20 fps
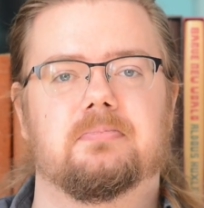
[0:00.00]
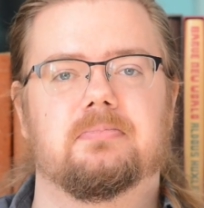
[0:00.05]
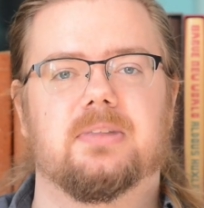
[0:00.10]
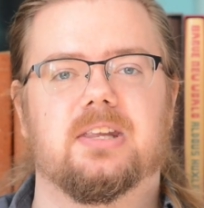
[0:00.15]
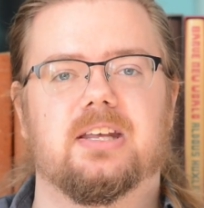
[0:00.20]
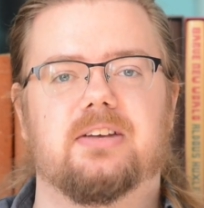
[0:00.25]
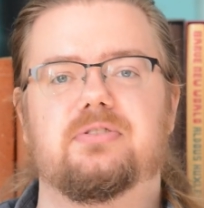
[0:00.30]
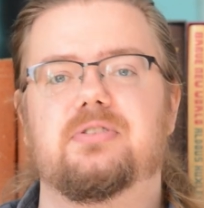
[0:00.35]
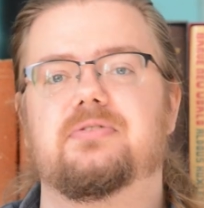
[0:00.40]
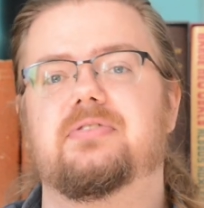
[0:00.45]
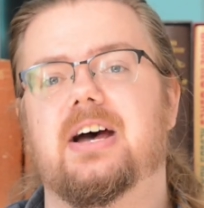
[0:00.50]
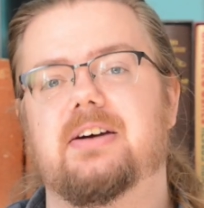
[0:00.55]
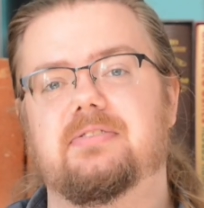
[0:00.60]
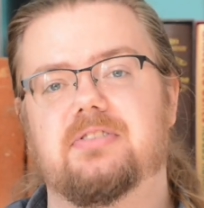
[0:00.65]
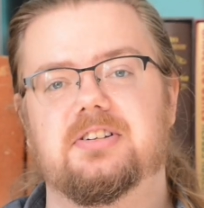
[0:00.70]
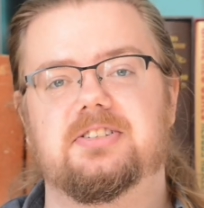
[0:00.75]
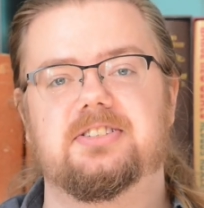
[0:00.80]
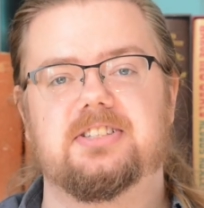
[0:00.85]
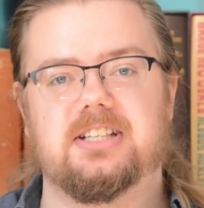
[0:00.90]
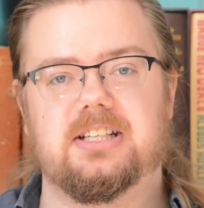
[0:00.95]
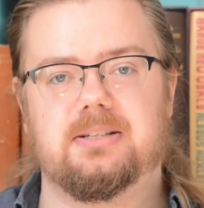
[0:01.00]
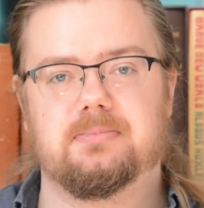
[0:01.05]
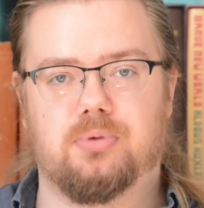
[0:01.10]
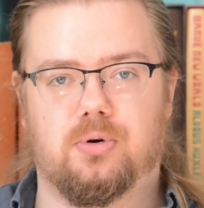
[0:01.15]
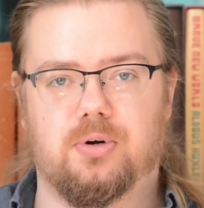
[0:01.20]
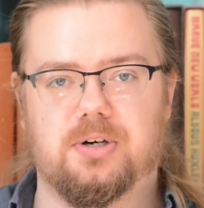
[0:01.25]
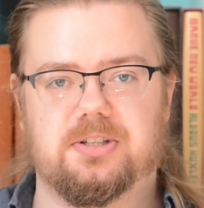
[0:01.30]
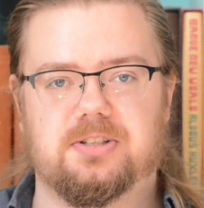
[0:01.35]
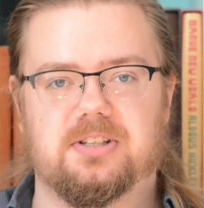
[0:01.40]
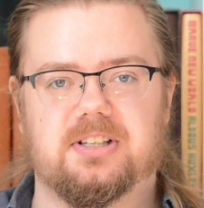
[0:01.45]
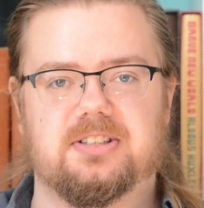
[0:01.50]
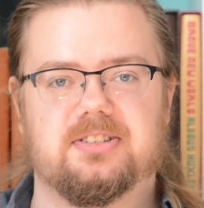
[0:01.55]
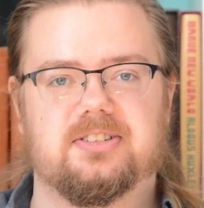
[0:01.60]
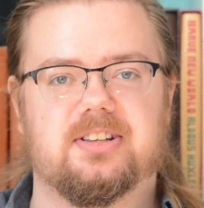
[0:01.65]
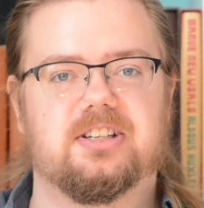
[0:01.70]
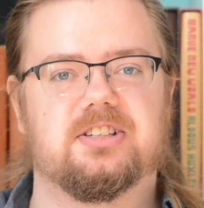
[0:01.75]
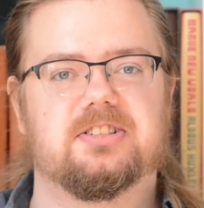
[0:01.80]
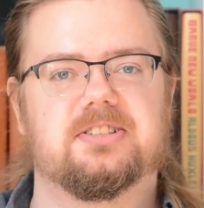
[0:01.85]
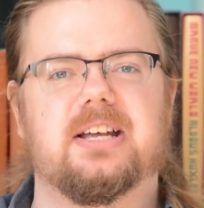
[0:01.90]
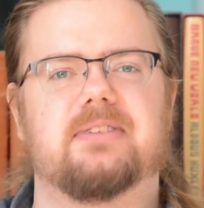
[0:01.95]
If you've ever seen portraits
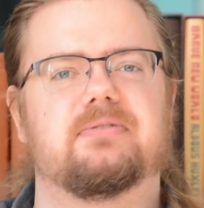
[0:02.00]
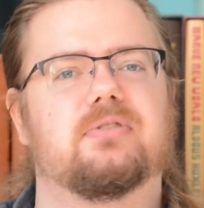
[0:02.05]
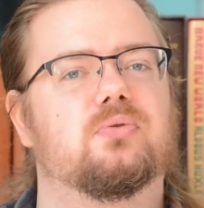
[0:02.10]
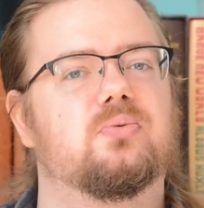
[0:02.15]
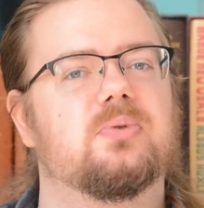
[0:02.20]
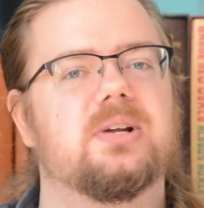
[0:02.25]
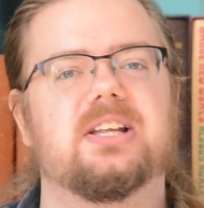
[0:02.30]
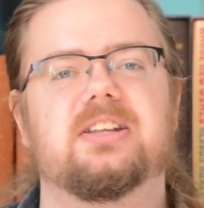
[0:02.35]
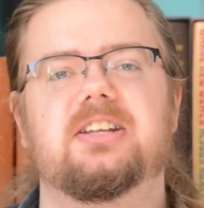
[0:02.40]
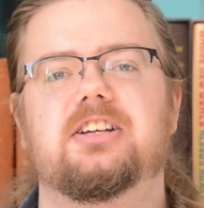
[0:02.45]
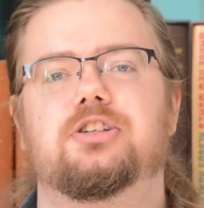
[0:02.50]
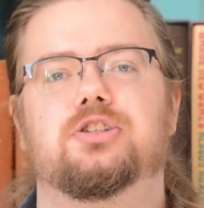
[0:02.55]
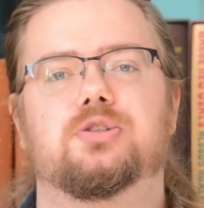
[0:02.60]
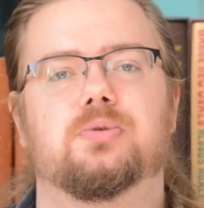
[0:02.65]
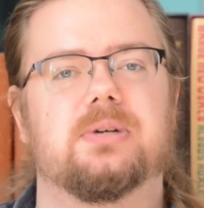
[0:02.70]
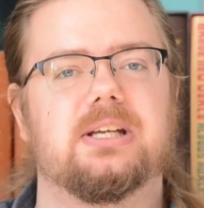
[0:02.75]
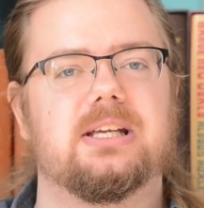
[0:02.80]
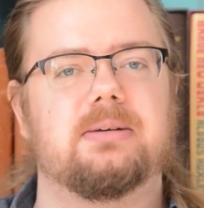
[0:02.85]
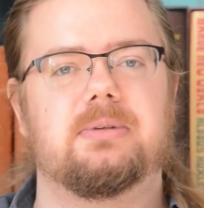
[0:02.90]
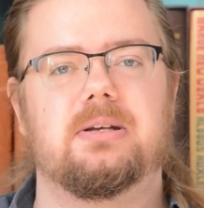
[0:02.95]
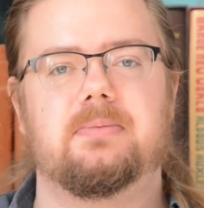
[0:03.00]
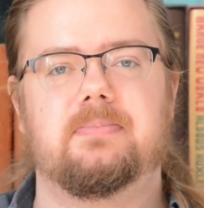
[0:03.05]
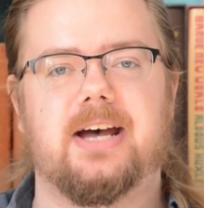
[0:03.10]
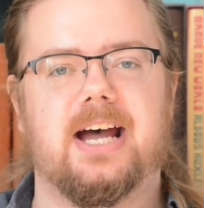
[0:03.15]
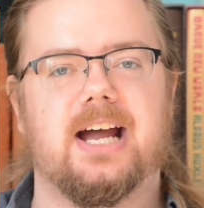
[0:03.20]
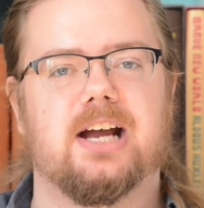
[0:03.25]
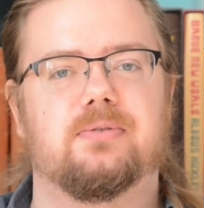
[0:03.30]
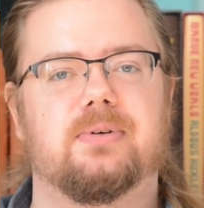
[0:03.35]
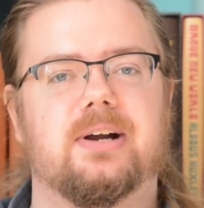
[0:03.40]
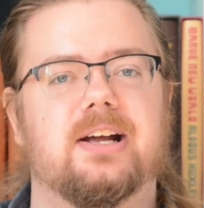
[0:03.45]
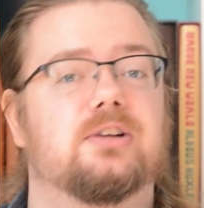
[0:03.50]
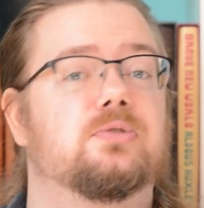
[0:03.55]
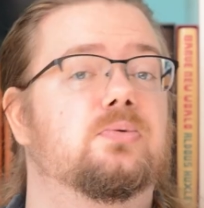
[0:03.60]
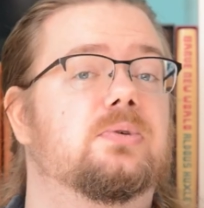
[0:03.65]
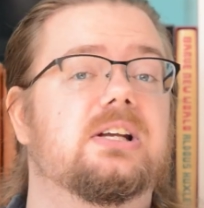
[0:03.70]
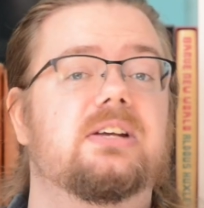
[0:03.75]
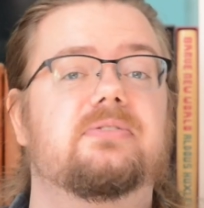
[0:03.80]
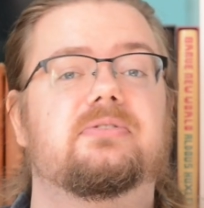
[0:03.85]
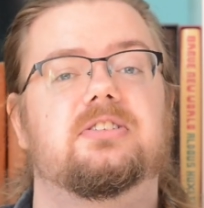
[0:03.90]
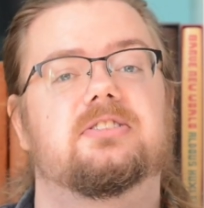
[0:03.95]
that just have a really dreamy background, or
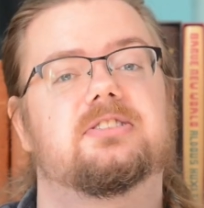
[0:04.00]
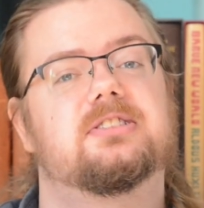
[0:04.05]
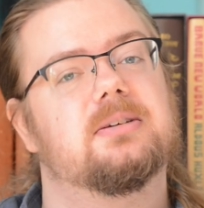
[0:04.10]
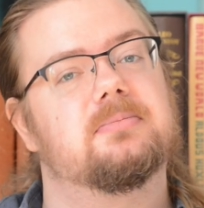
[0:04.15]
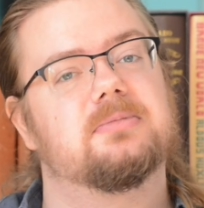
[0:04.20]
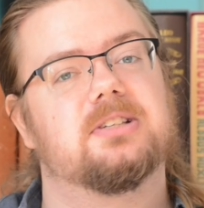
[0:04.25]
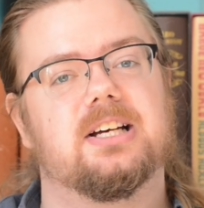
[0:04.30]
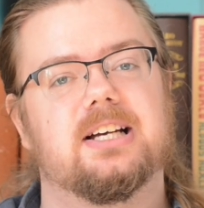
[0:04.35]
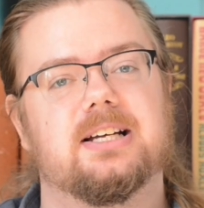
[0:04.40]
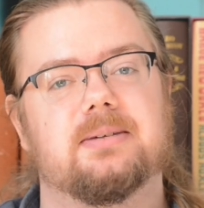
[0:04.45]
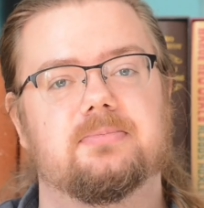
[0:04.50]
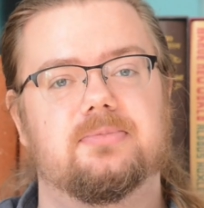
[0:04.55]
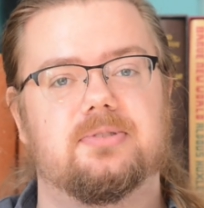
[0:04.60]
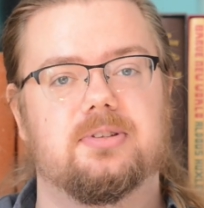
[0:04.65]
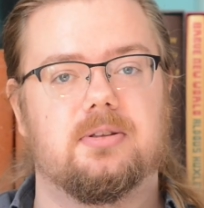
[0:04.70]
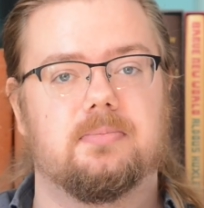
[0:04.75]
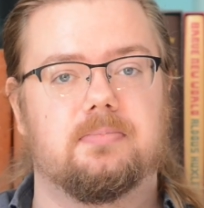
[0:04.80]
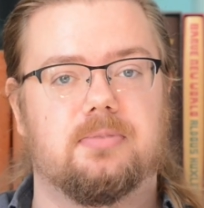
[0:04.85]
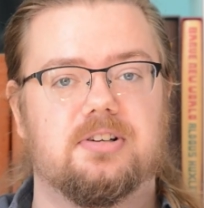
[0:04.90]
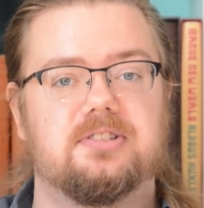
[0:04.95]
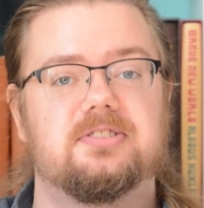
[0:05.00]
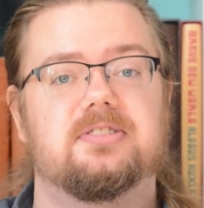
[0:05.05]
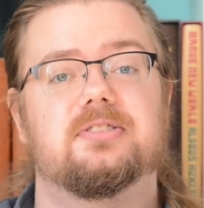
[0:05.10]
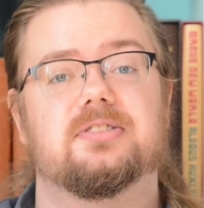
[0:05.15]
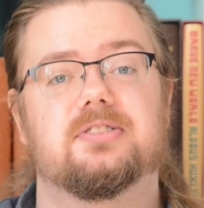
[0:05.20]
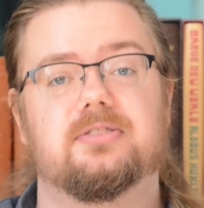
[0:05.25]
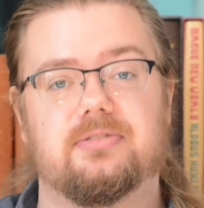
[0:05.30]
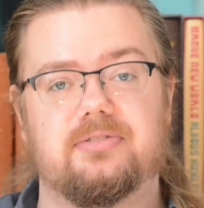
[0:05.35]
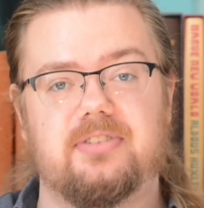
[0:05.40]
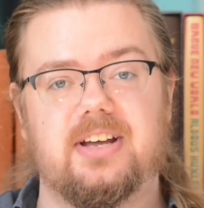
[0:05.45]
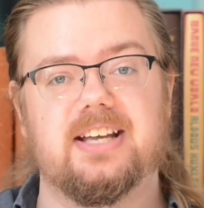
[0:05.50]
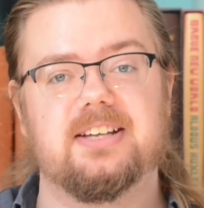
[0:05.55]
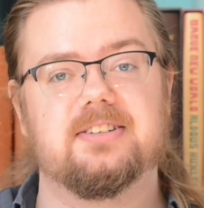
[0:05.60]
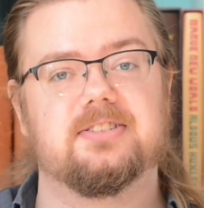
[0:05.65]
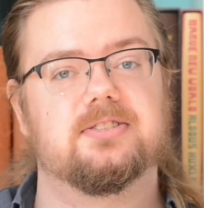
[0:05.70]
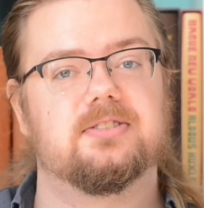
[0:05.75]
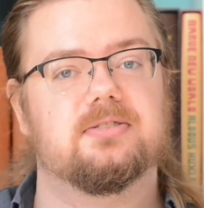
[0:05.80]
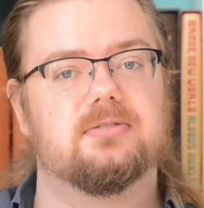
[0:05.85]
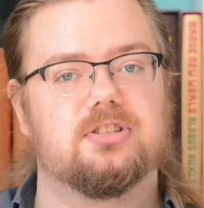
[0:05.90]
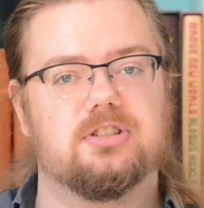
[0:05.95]
even sometimes the person's
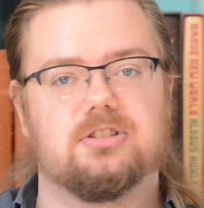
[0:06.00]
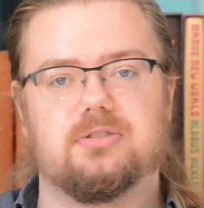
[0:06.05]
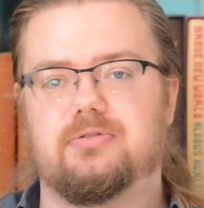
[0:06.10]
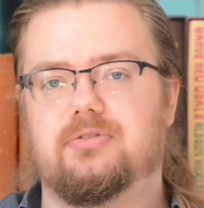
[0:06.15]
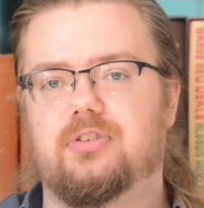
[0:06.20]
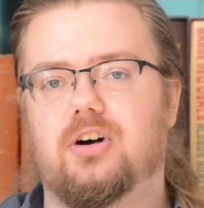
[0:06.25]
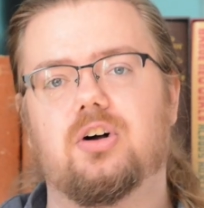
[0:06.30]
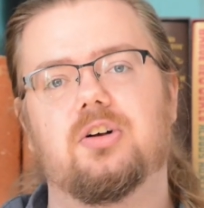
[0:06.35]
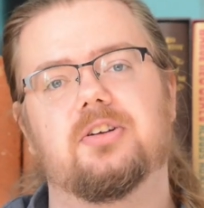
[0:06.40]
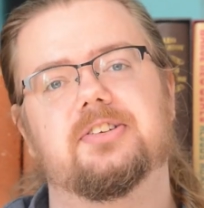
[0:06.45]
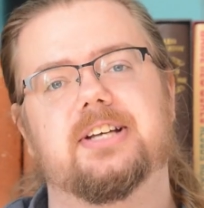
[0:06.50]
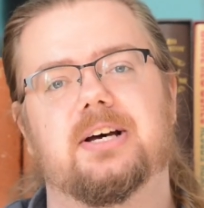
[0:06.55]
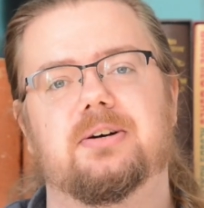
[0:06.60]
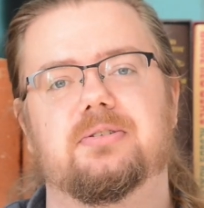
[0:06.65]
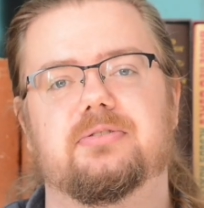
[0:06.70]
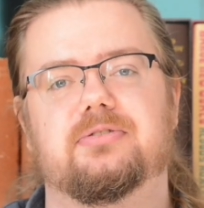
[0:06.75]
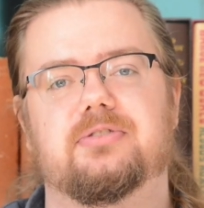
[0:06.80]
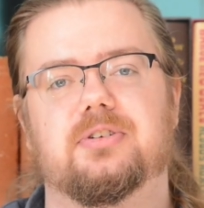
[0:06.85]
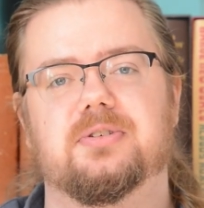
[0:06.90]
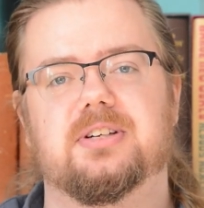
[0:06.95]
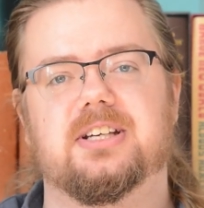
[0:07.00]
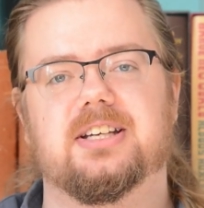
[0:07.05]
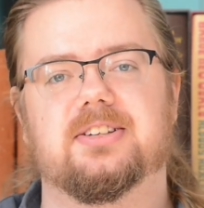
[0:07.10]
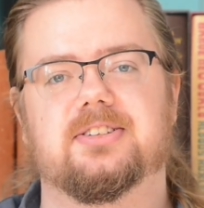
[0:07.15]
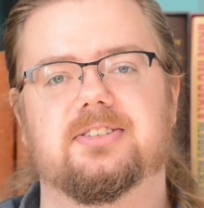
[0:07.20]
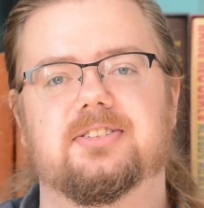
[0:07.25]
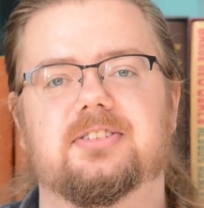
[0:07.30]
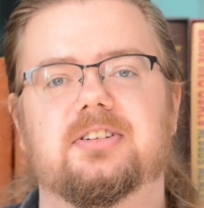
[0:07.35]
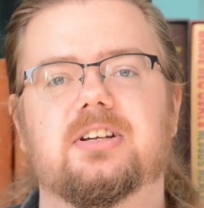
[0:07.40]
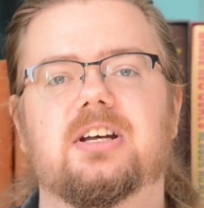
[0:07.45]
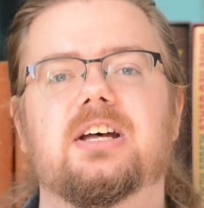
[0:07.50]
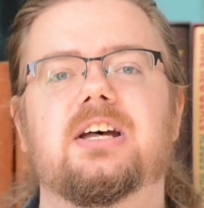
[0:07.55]
face just falls out of focus,